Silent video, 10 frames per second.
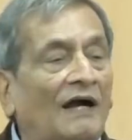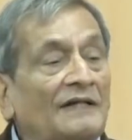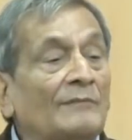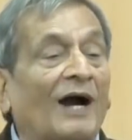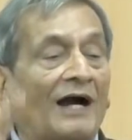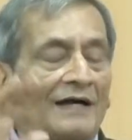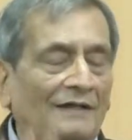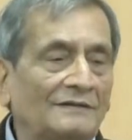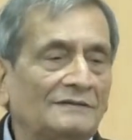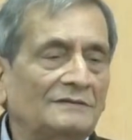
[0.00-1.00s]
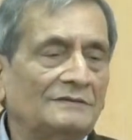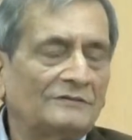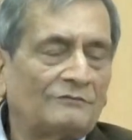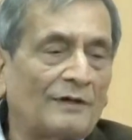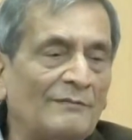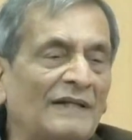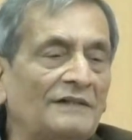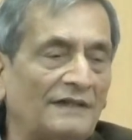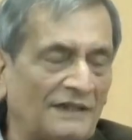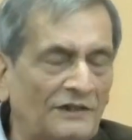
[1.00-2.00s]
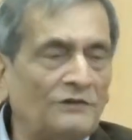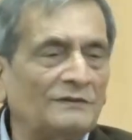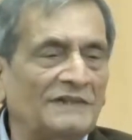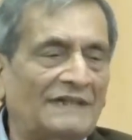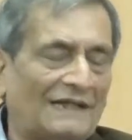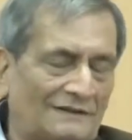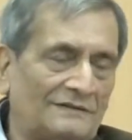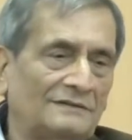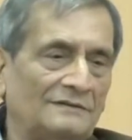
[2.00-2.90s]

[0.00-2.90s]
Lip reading: are debarred from entering into the temple.